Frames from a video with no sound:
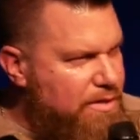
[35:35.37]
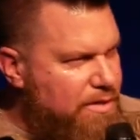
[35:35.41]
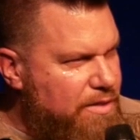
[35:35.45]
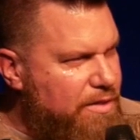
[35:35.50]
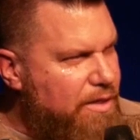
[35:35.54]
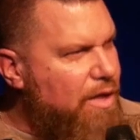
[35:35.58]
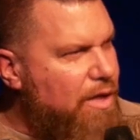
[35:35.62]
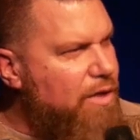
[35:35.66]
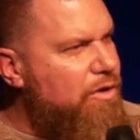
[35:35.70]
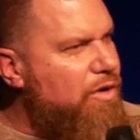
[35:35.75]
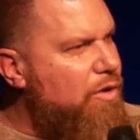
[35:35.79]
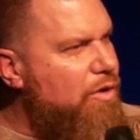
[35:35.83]

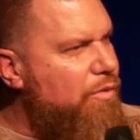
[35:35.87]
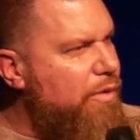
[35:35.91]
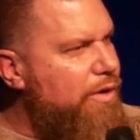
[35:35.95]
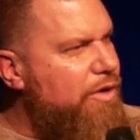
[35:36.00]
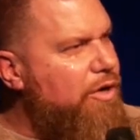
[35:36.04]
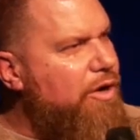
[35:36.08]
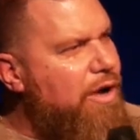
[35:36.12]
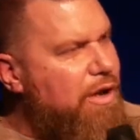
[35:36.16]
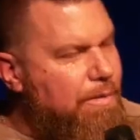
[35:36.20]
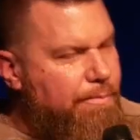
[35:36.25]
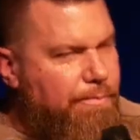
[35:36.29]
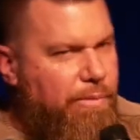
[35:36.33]
Y'all know when
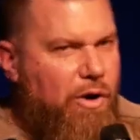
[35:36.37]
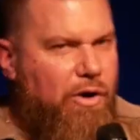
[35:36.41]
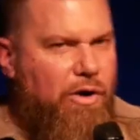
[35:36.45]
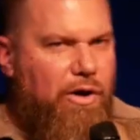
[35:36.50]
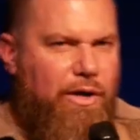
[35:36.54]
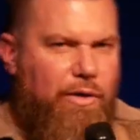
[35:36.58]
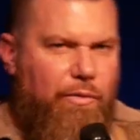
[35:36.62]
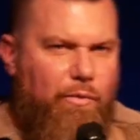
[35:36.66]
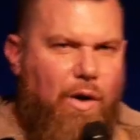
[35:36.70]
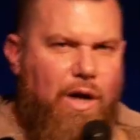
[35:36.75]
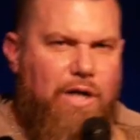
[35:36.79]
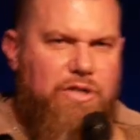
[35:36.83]
you're at a
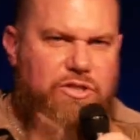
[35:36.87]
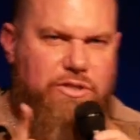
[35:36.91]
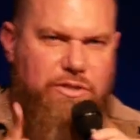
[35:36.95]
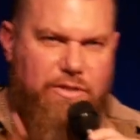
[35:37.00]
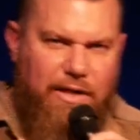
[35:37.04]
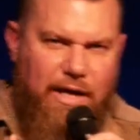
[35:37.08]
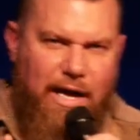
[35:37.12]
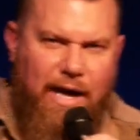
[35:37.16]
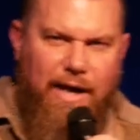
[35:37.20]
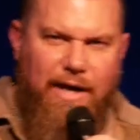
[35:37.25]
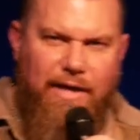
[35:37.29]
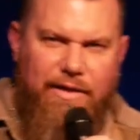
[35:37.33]
party, watch the
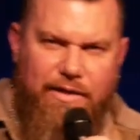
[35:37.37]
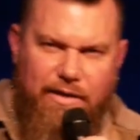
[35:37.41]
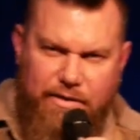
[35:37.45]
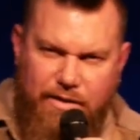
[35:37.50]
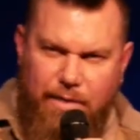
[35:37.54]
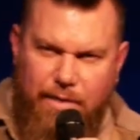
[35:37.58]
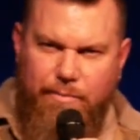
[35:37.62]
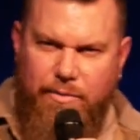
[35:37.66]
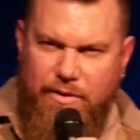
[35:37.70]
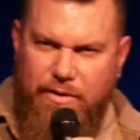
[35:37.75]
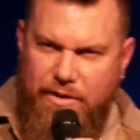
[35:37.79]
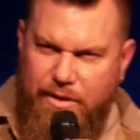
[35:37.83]
guy that
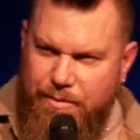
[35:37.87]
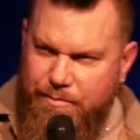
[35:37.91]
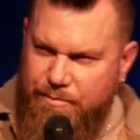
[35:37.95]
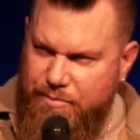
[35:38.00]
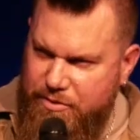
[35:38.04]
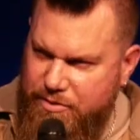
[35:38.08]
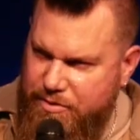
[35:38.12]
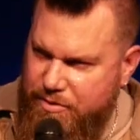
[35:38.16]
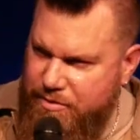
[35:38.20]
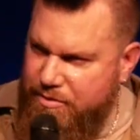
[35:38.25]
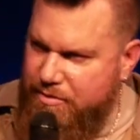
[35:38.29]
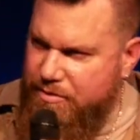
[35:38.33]
double
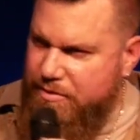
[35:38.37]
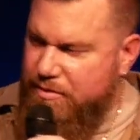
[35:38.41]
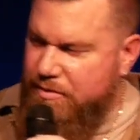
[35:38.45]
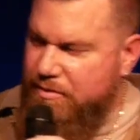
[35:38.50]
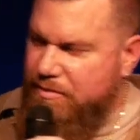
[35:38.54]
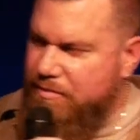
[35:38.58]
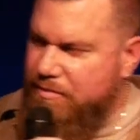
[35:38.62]
dips.